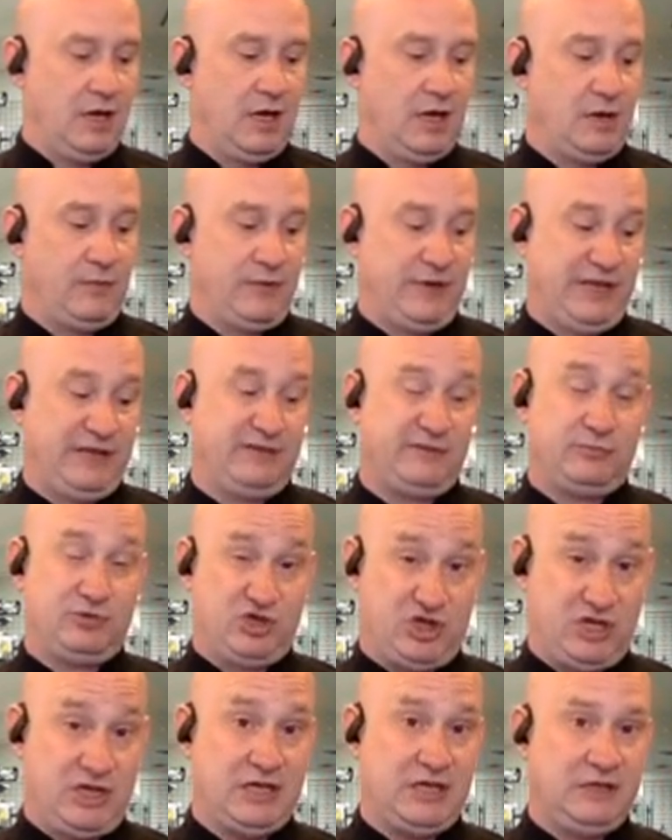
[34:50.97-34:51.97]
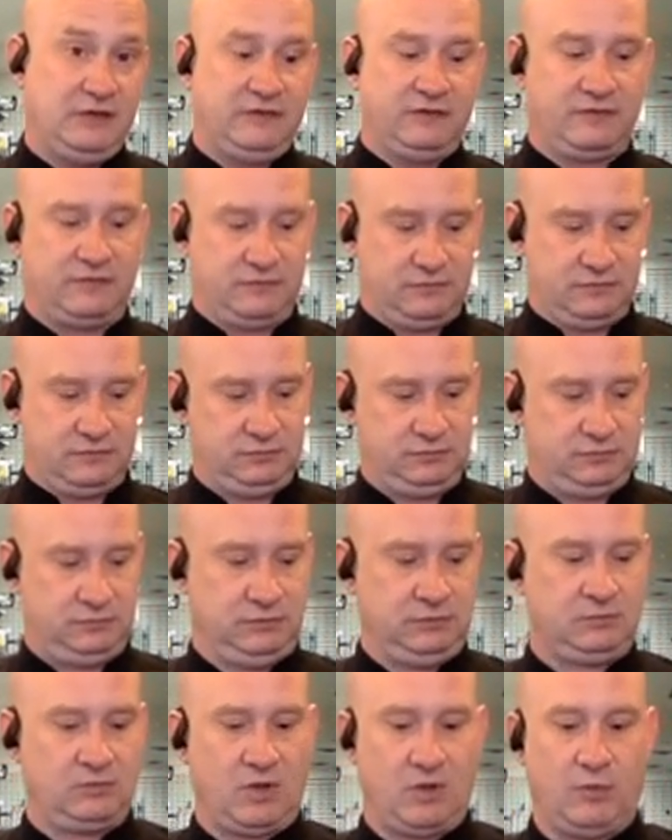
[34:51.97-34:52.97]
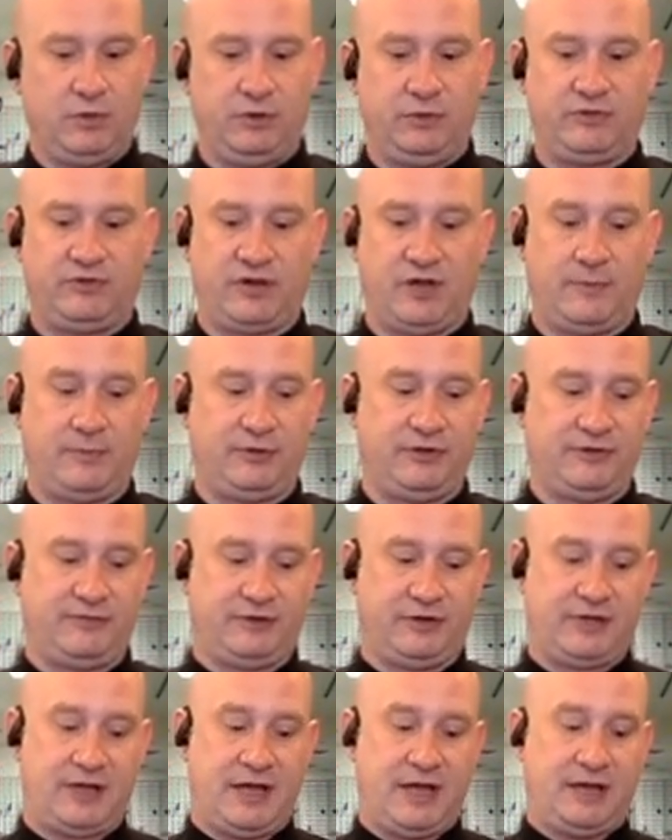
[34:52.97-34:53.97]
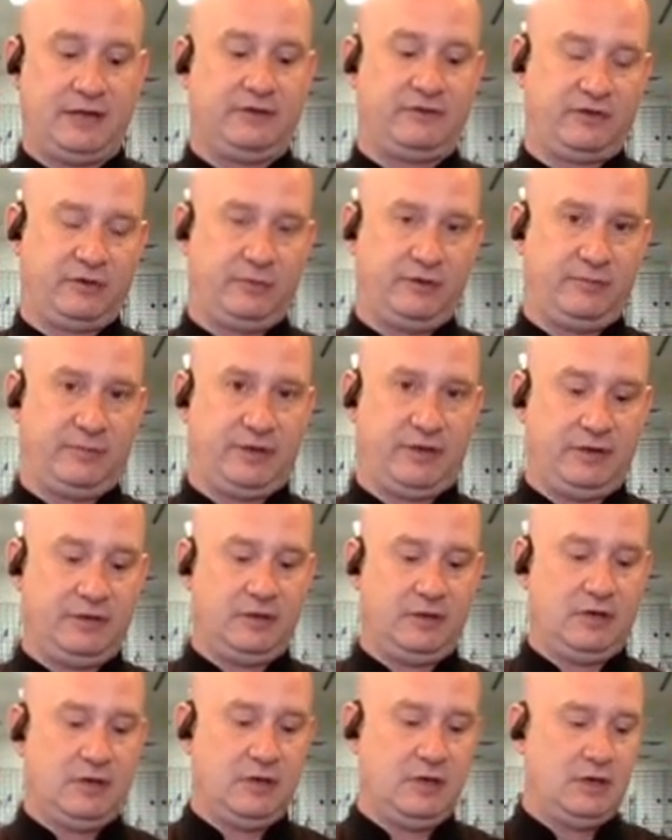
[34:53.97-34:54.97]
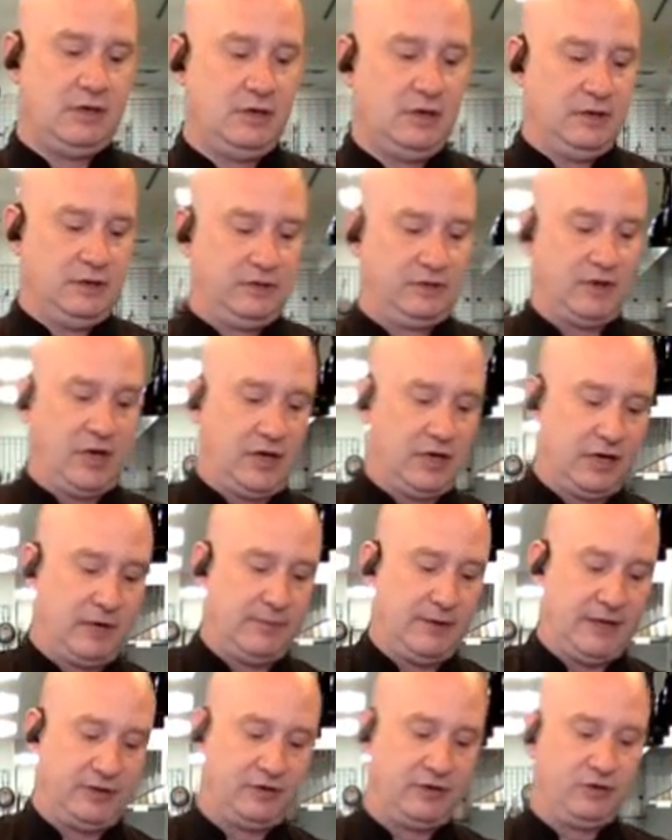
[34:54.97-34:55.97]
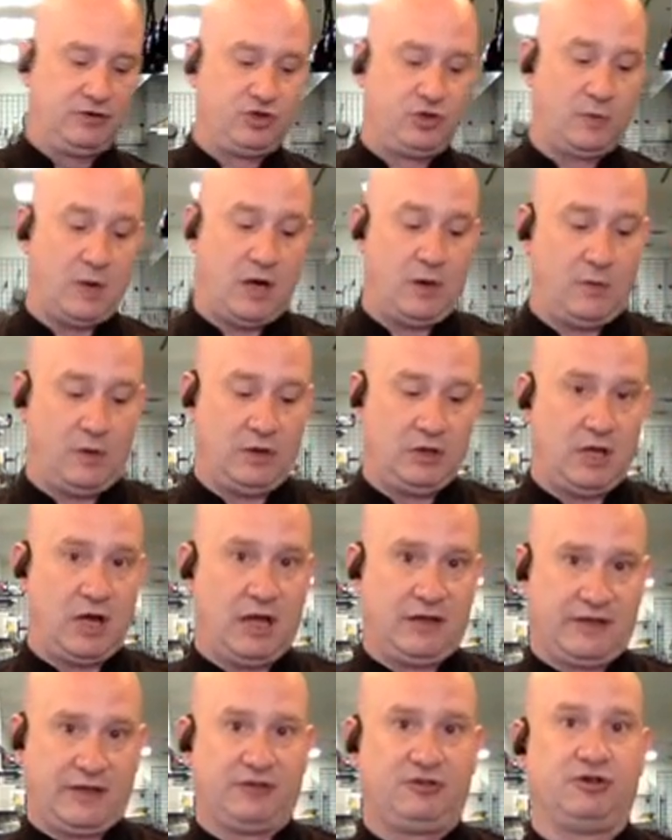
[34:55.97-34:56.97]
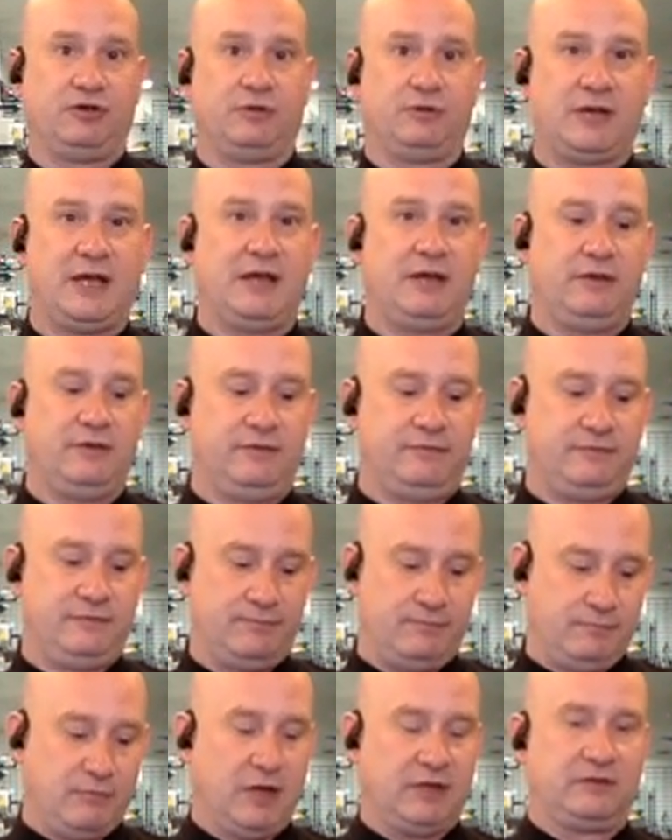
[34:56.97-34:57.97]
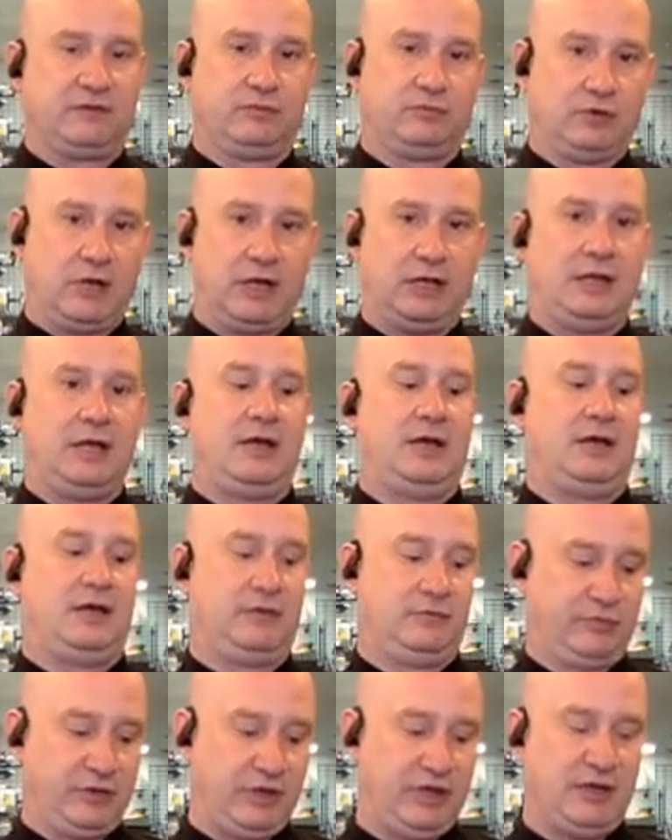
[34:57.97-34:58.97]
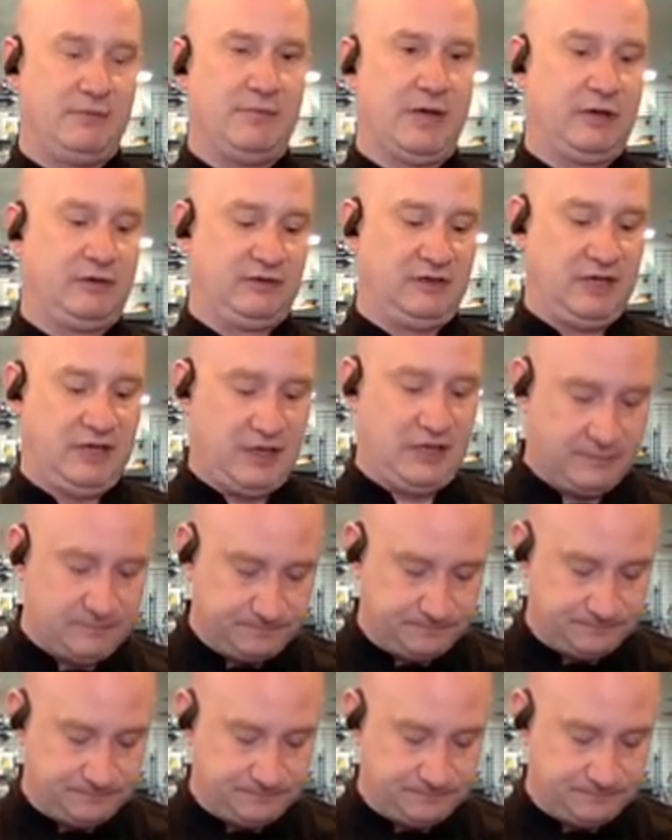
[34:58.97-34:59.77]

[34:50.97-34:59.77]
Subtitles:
We need some cheese. We'll use a couple different kinds. So we've been talking about the Chihuahua a lot. That's your kind of mozzarella, really melty,